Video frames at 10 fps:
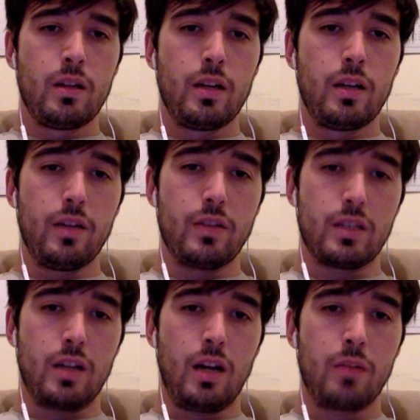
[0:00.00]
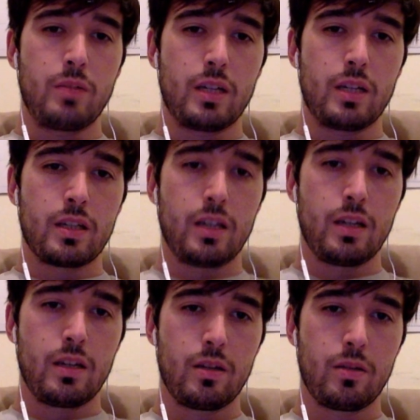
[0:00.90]
If it's an object,
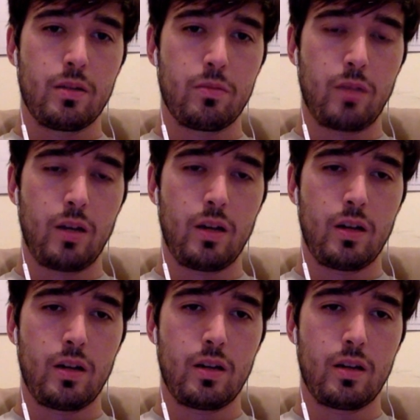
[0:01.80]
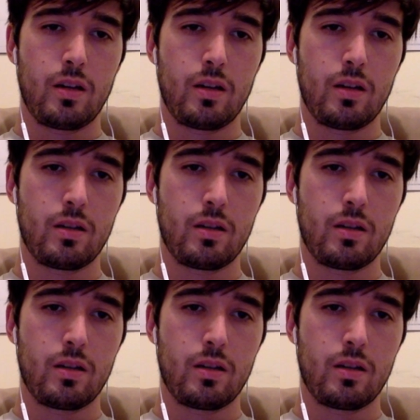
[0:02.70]
yeah,